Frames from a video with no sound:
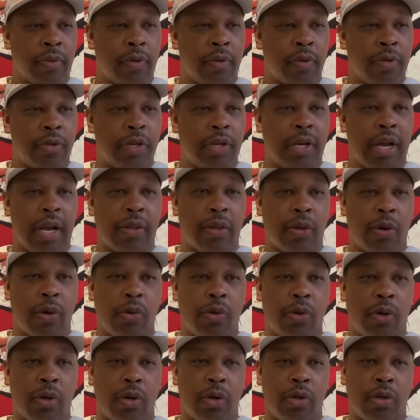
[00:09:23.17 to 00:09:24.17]
She got the
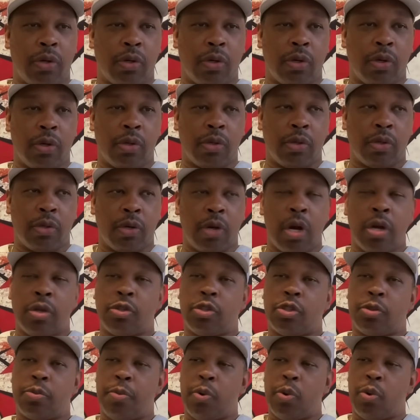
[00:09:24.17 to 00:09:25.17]
uh, gun
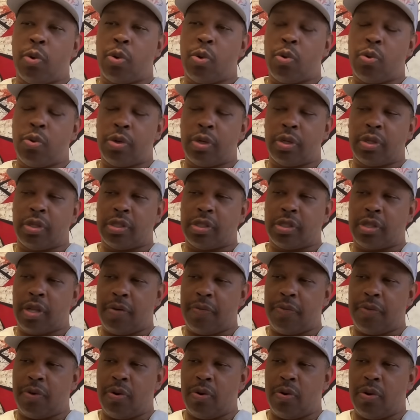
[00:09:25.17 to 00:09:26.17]
smoke hookah
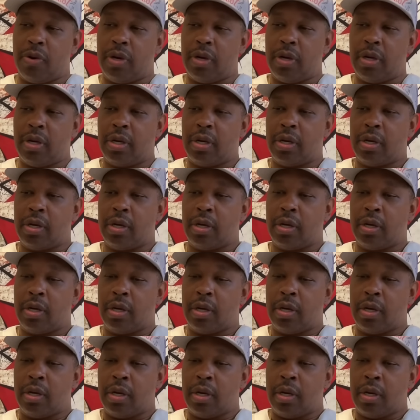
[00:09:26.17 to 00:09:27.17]
stuff going.
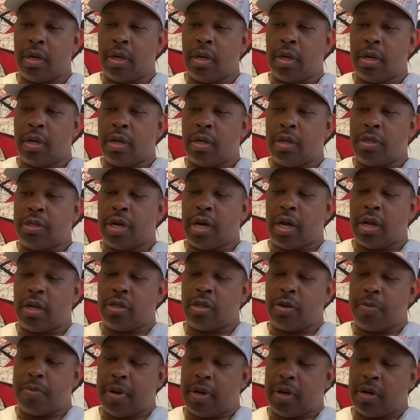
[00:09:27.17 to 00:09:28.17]
Shout out
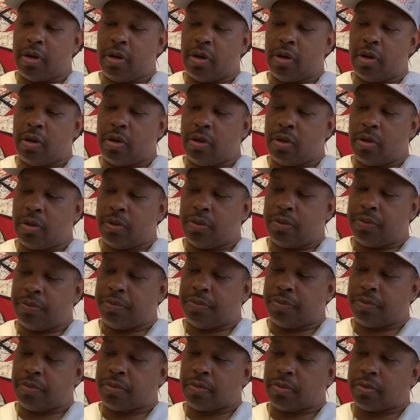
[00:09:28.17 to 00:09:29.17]
to my girl
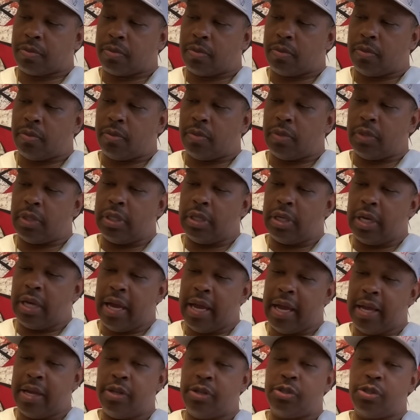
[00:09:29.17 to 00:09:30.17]

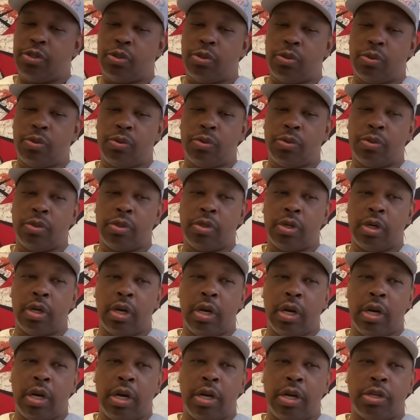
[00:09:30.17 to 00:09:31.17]
Angel.
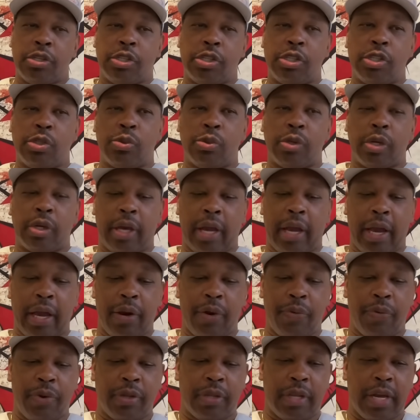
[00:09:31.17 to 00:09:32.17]
She do the
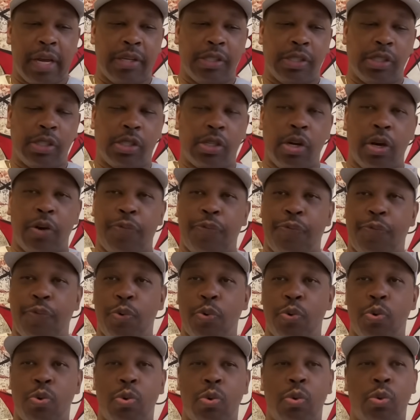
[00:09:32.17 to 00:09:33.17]
catering thing. She cook
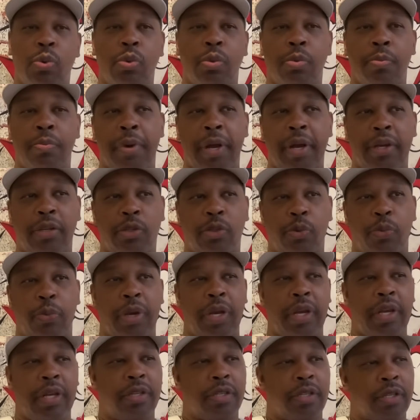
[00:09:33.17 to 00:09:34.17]
food, make
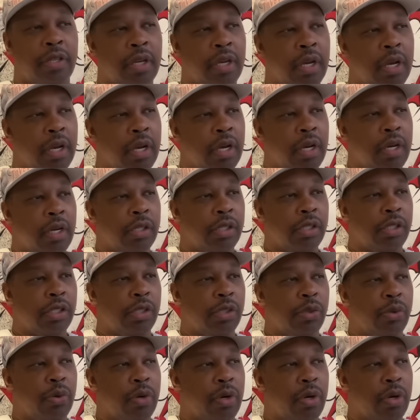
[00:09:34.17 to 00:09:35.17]
sweets. She
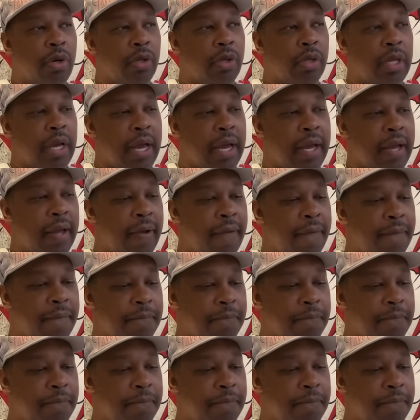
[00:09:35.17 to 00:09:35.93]
doing her thing.